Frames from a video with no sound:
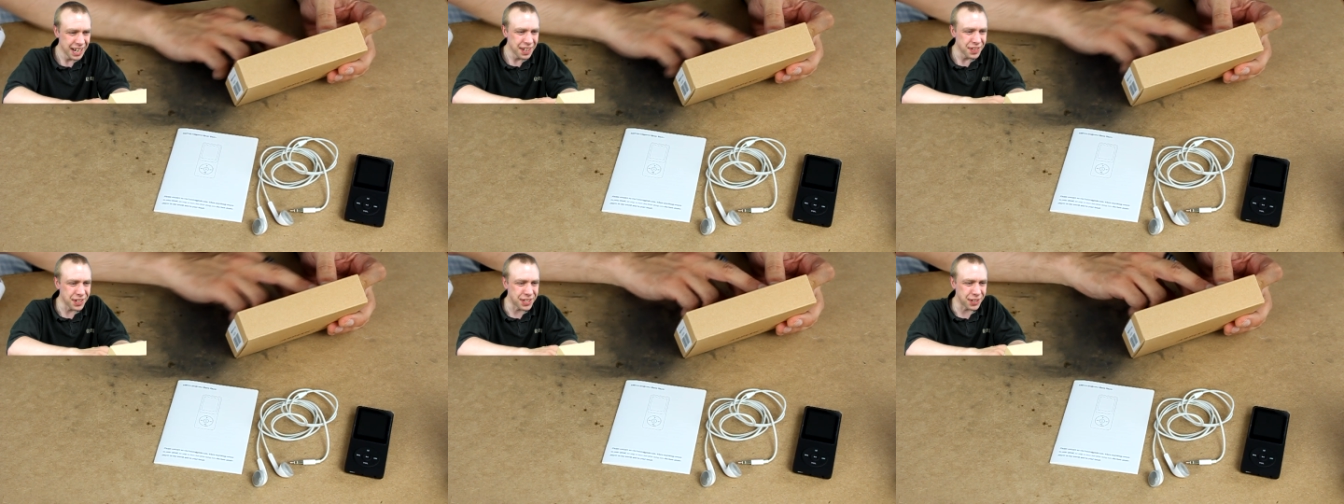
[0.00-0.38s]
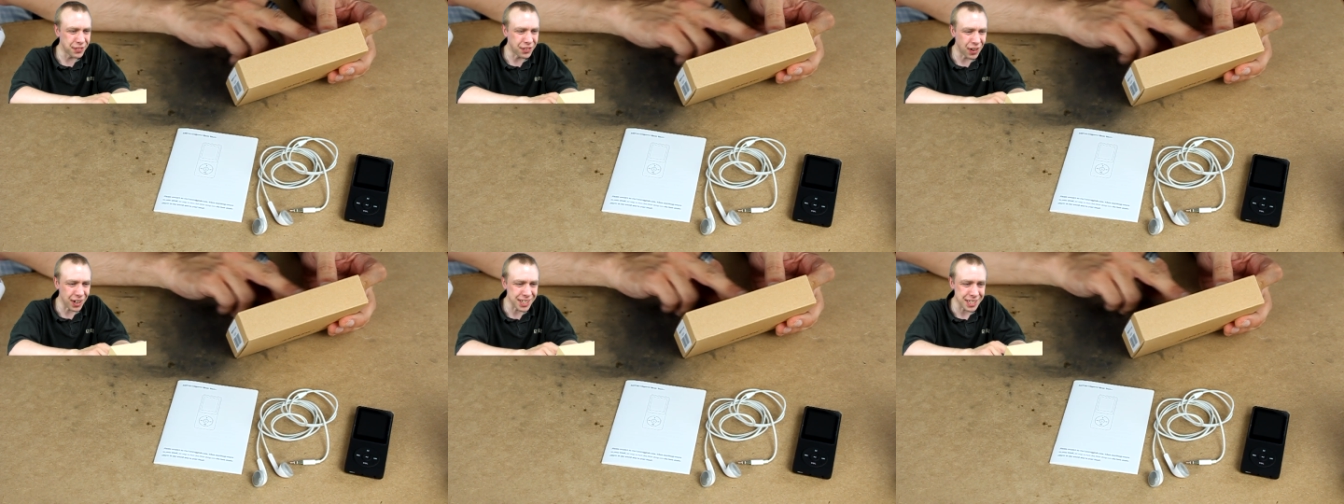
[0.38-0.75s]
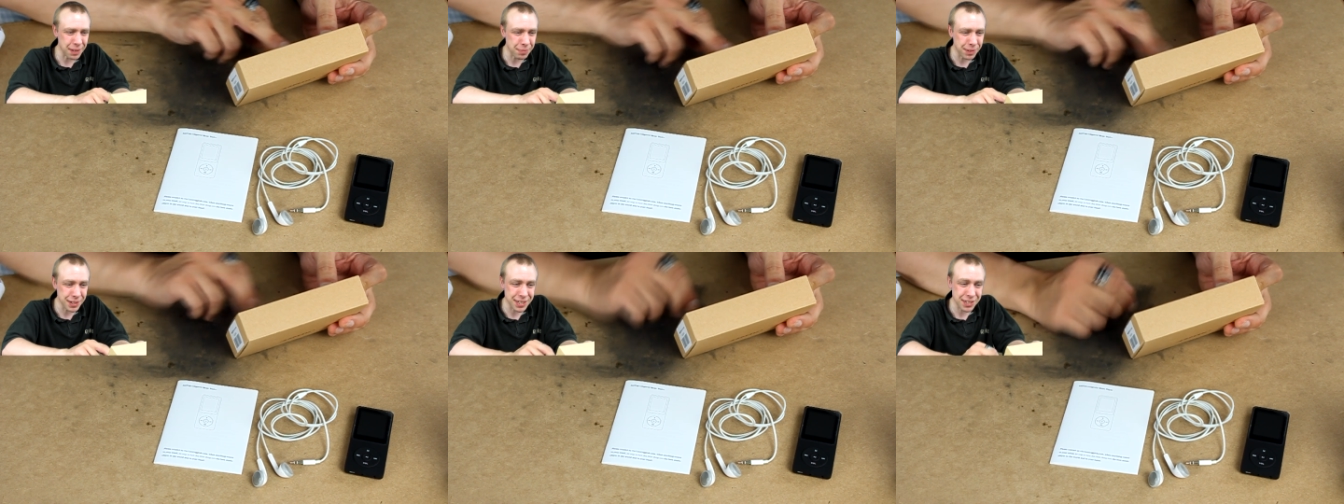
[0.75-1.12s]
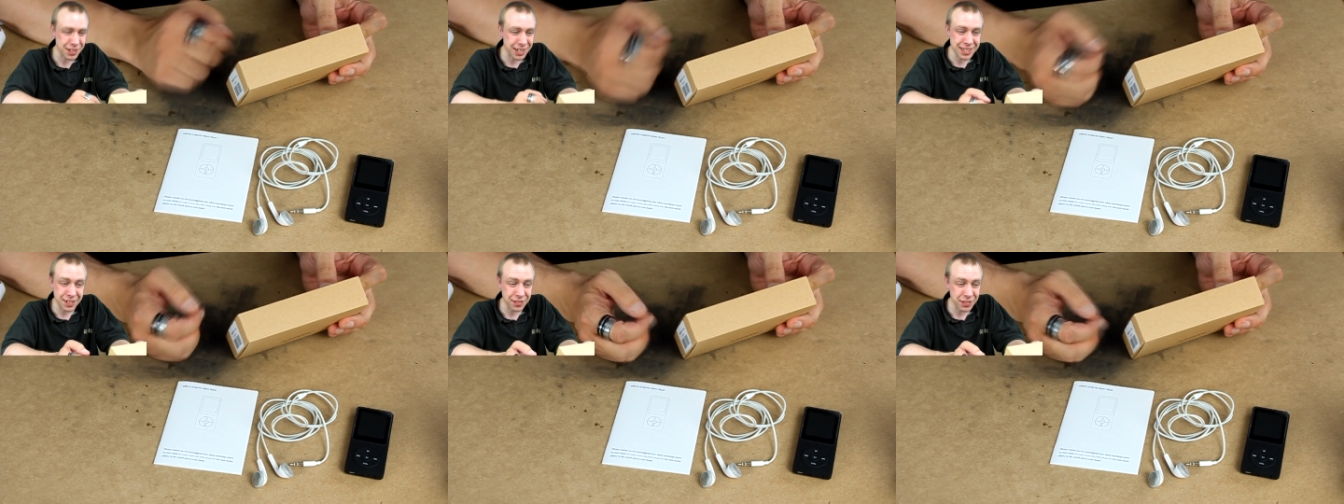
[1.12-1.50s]
The device operates
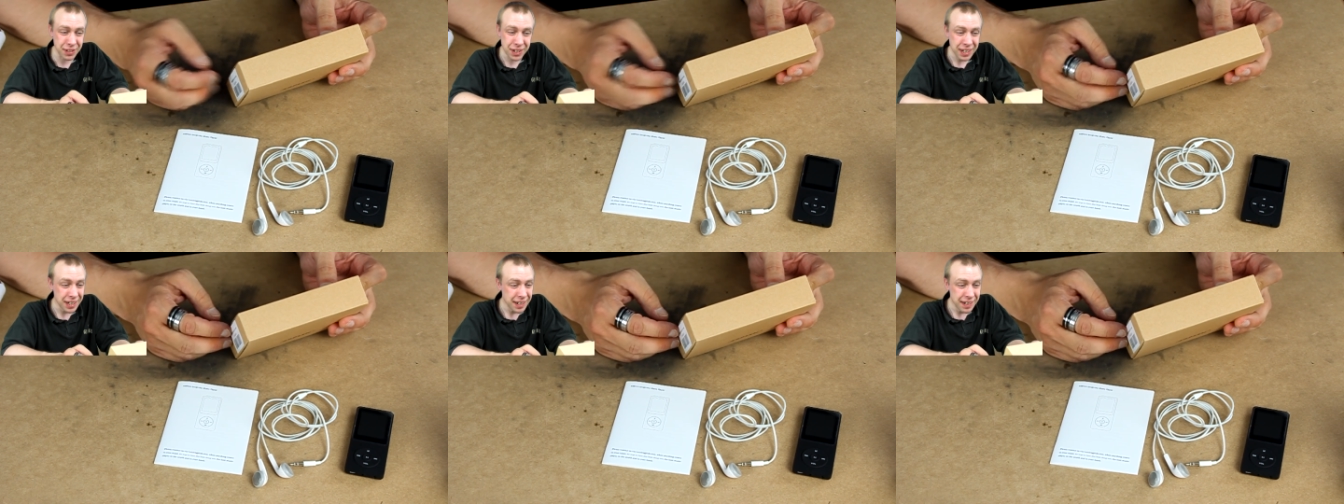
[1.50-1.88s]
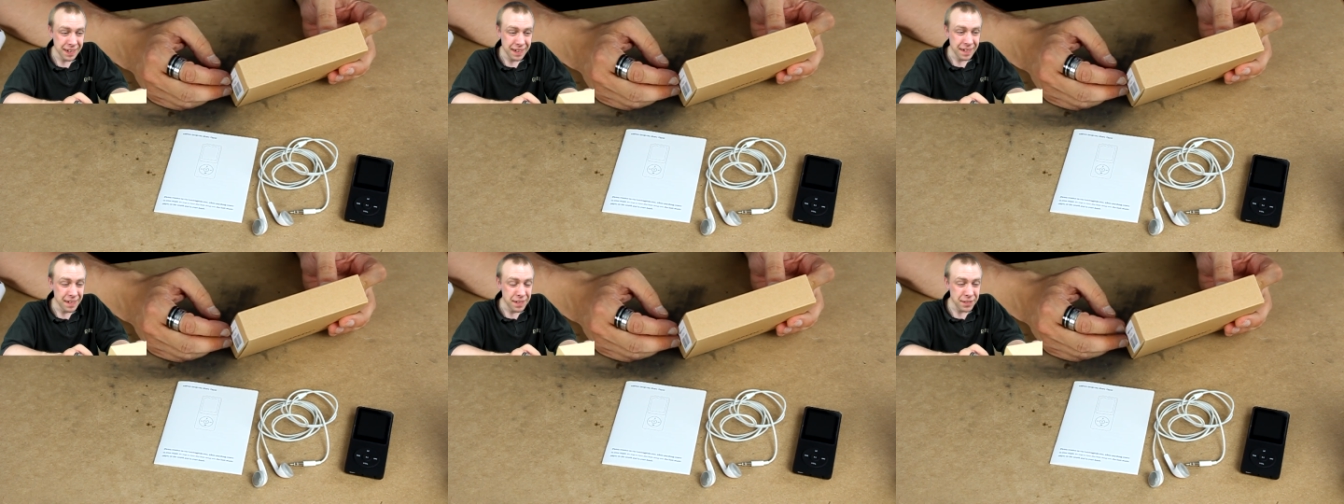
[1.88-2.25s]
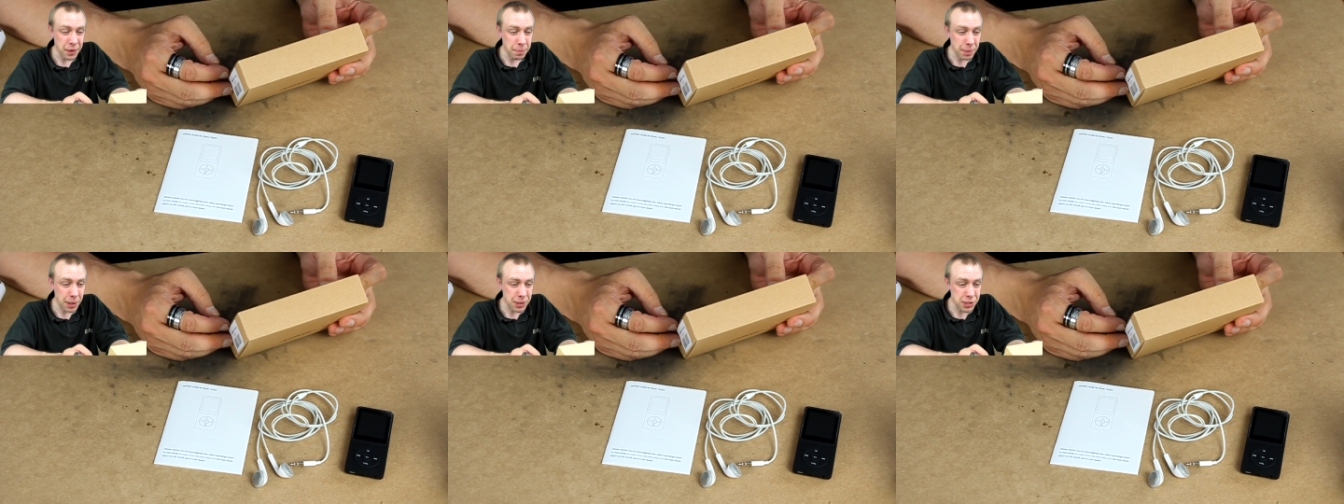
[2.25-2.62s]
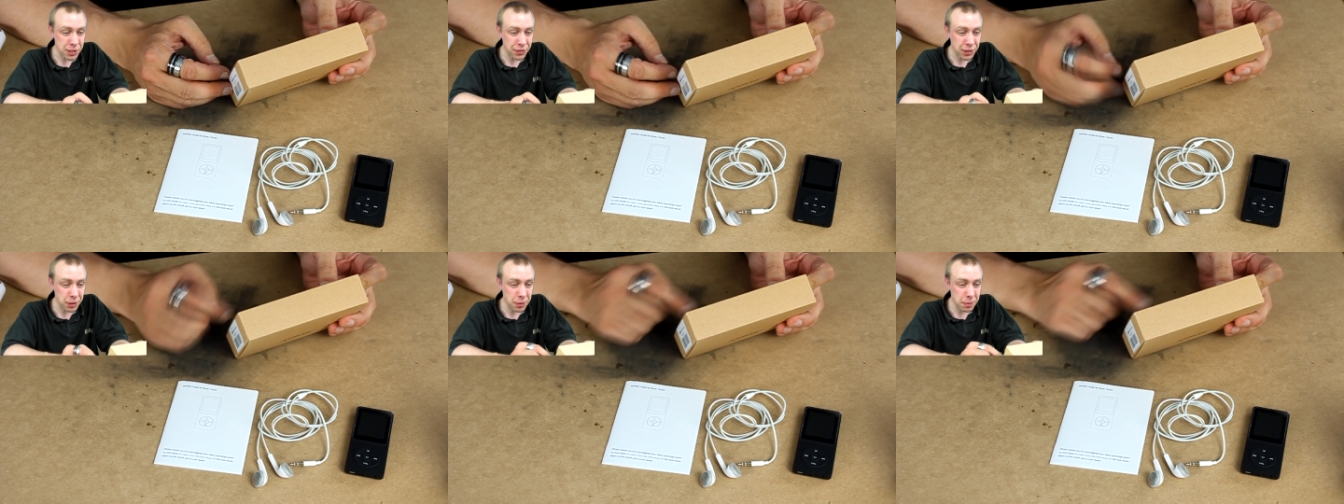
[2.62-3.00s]
strangely for most
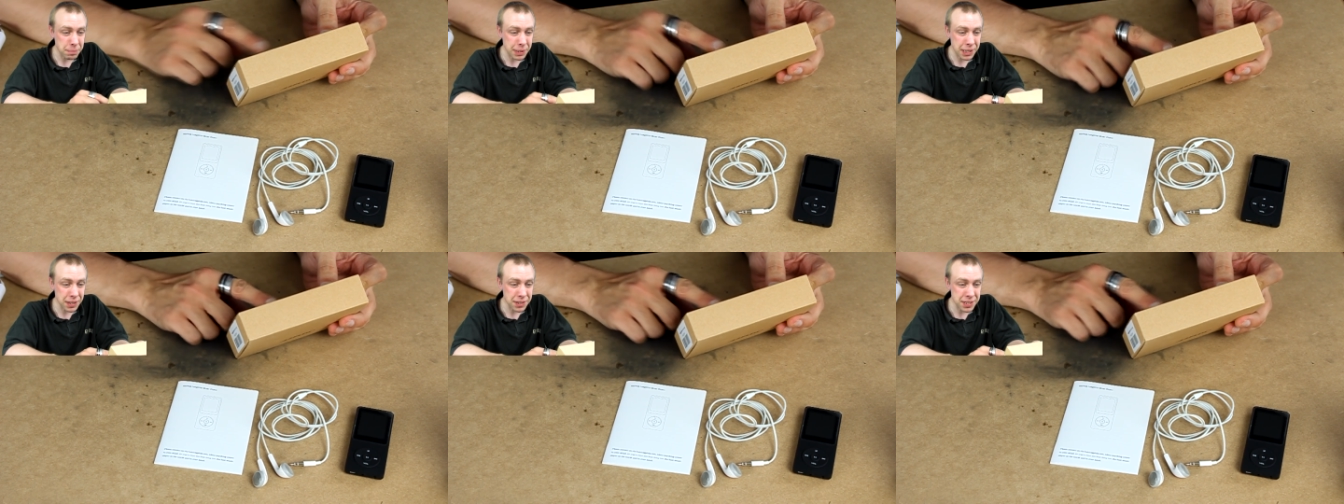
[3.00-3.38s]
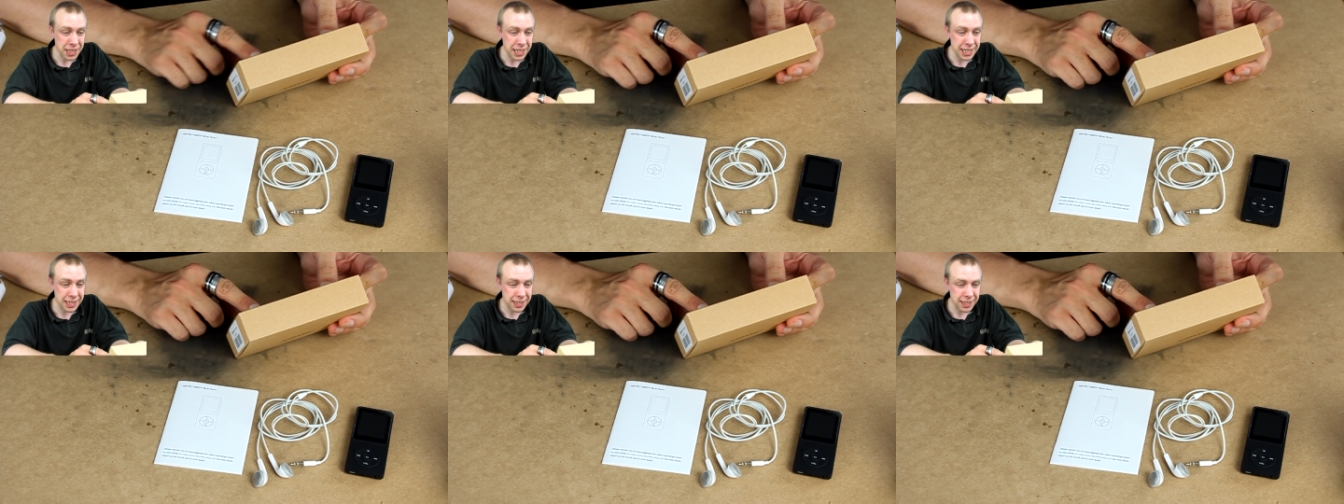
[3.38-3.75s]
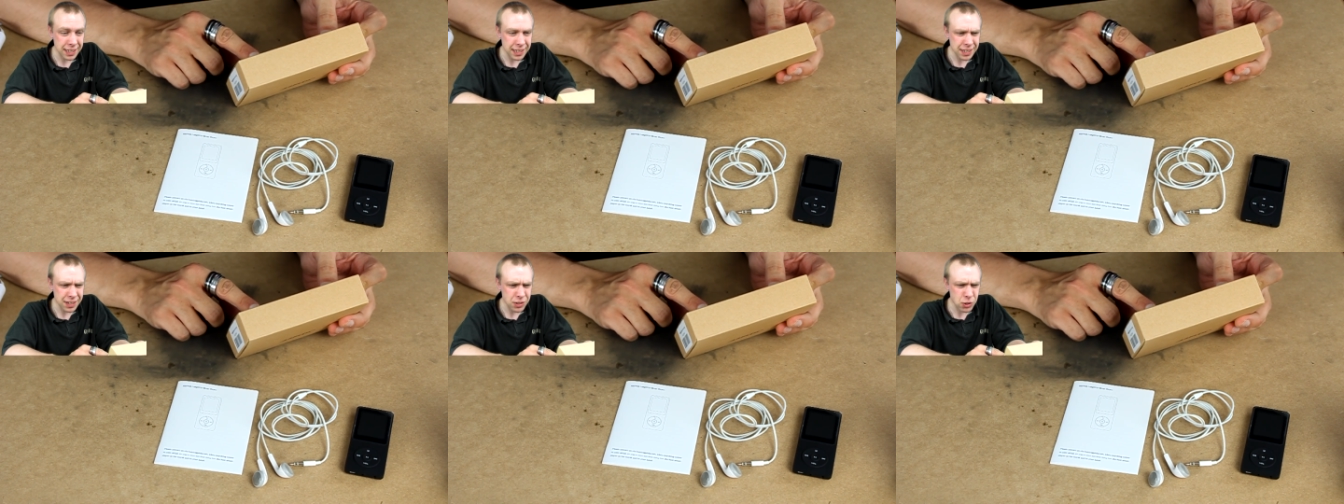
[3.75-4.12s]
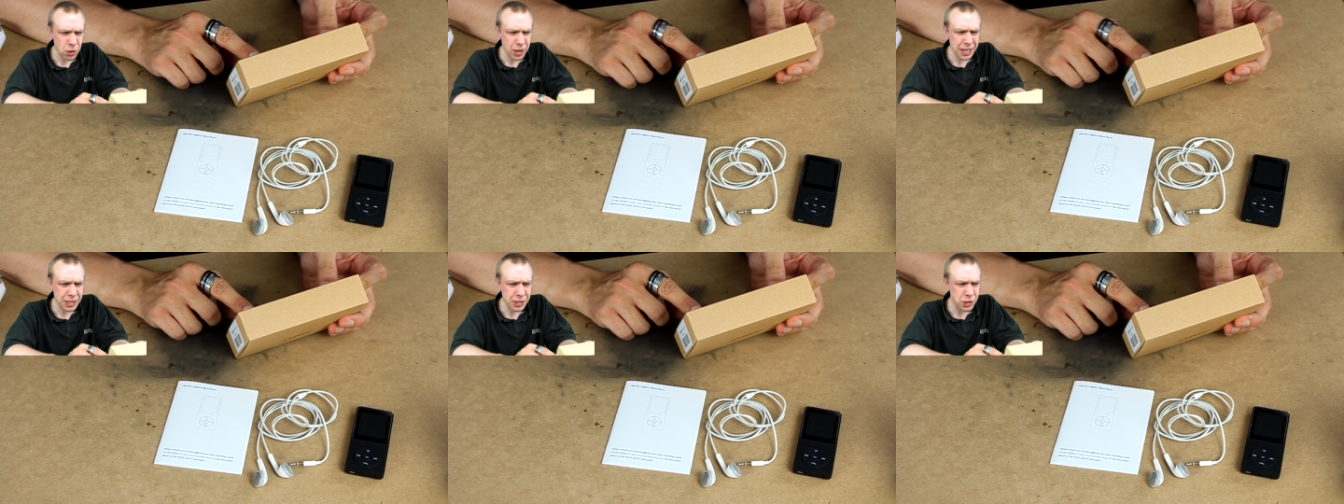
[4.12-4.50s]
of human because it
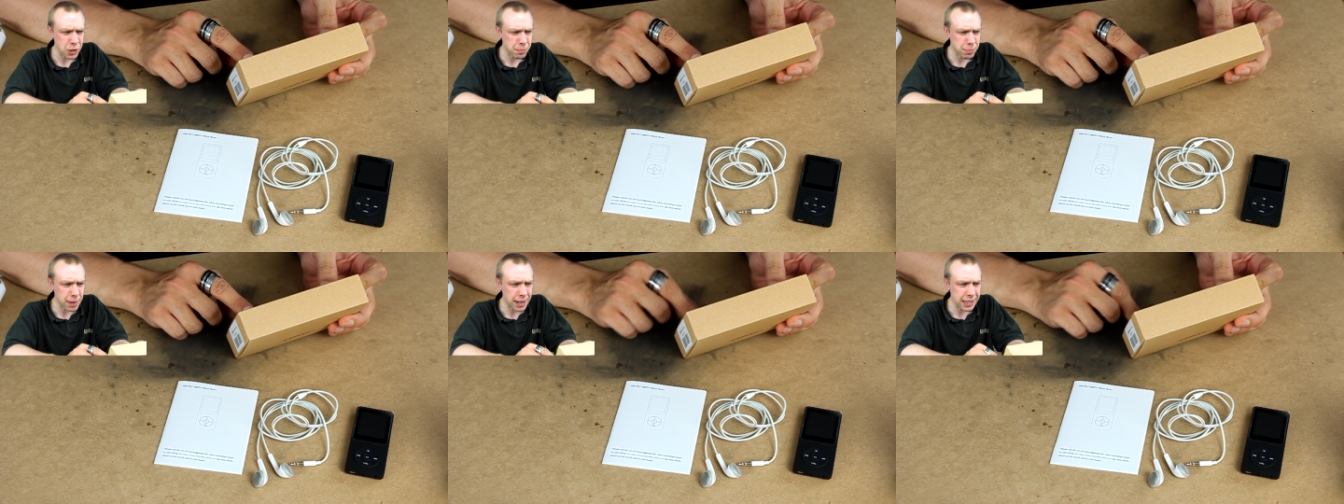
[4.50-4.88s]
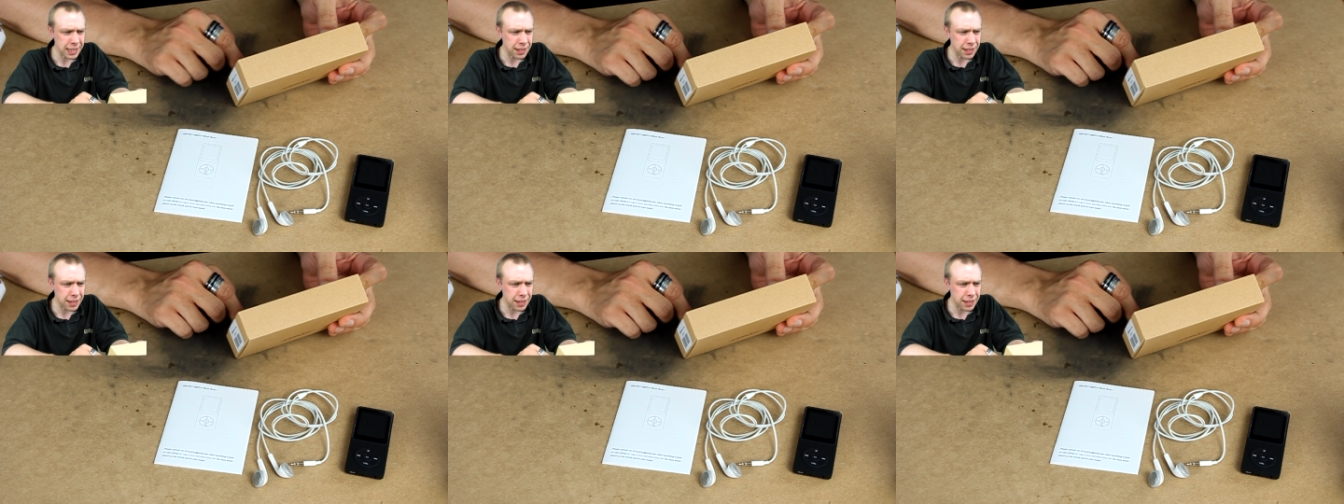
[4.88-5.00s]
trains your brain.